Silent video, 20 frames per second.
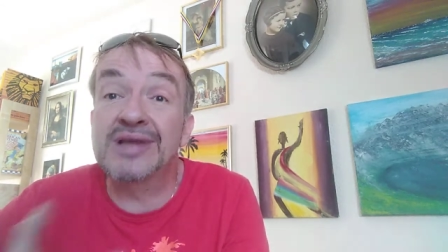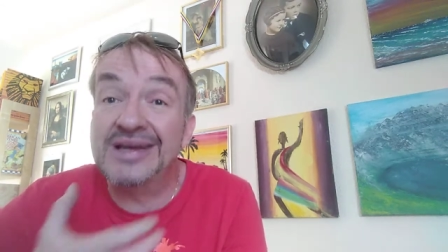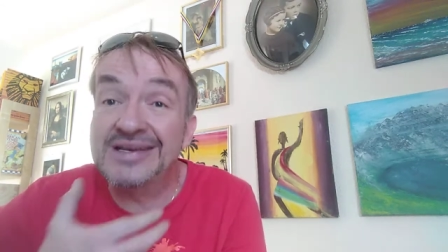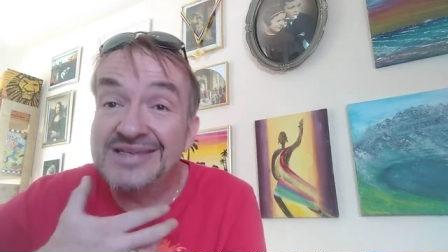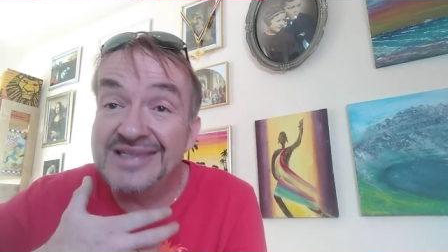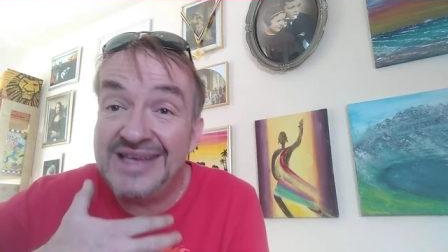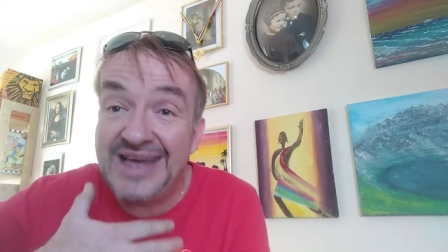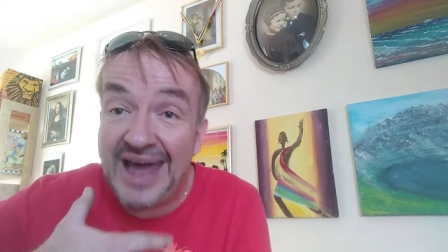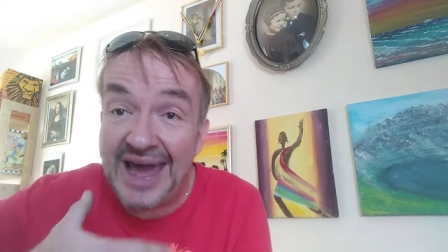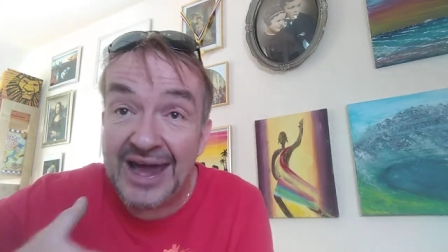It's
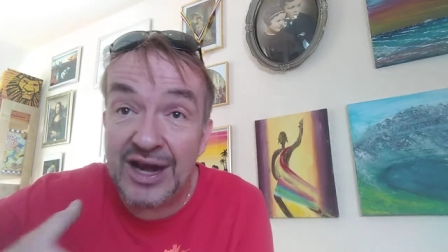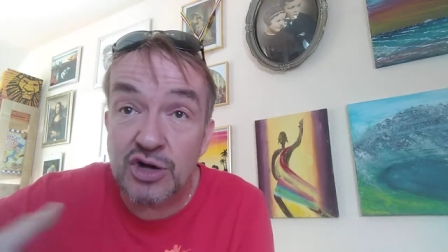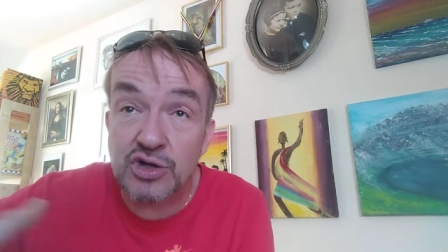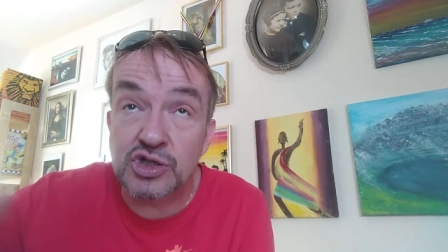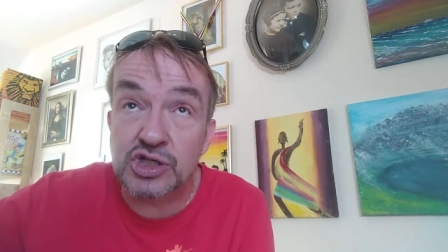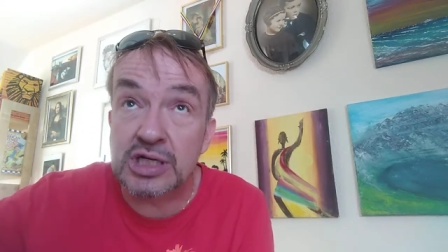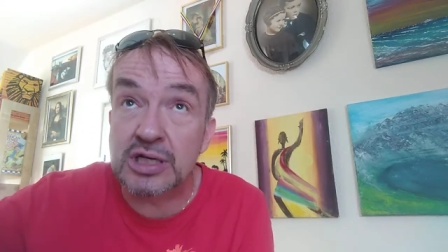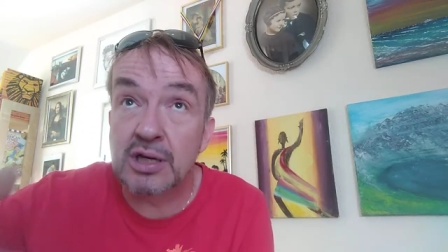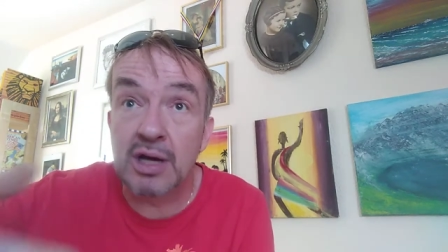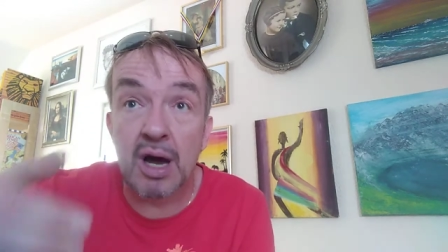the
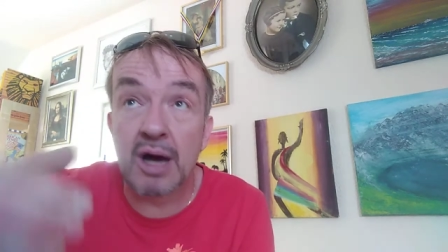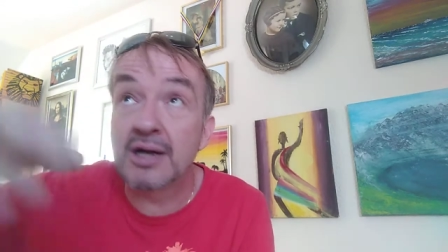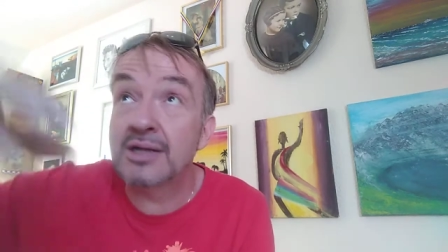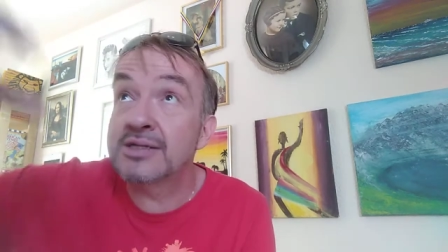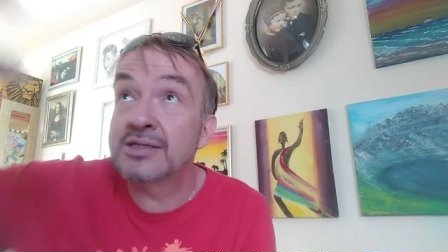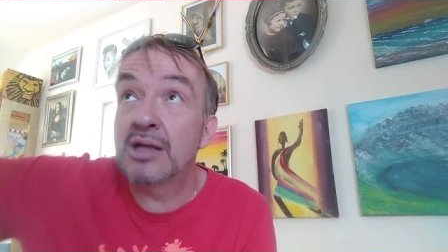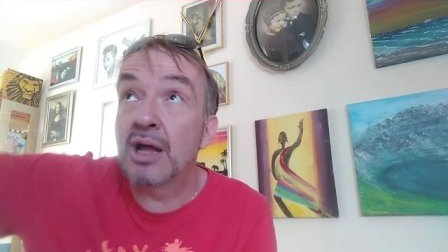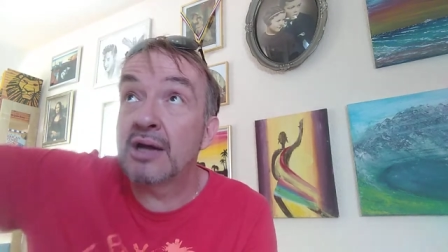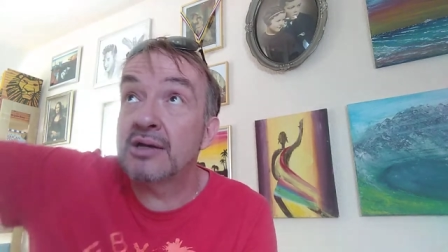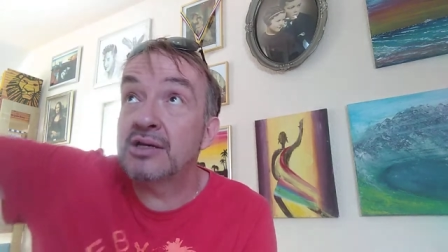energy. God
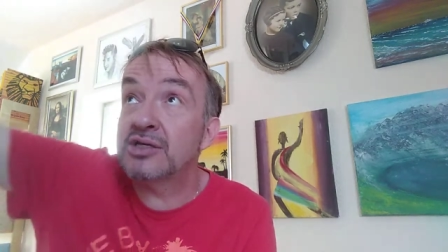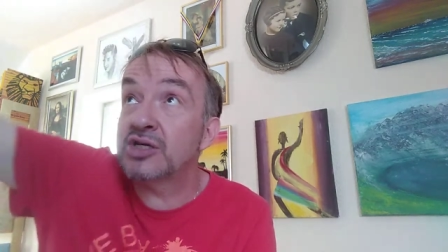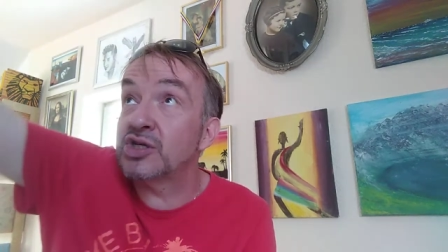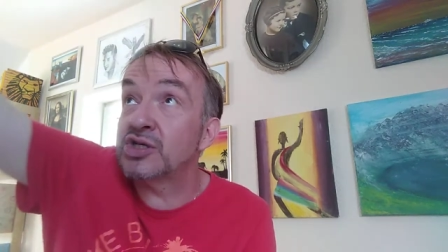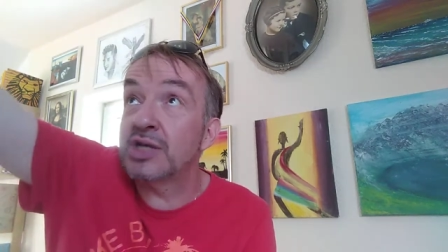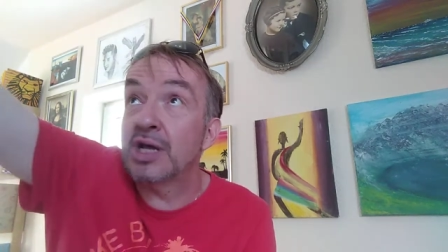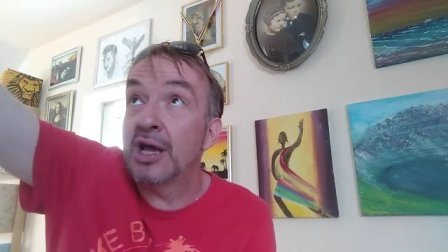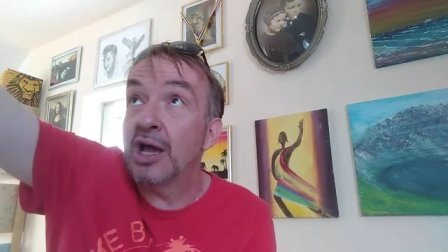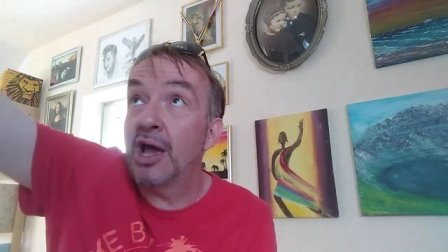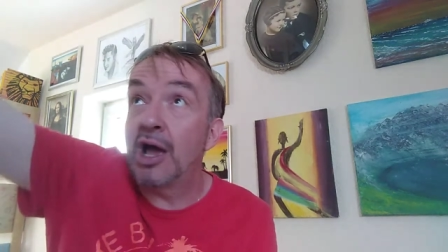is not just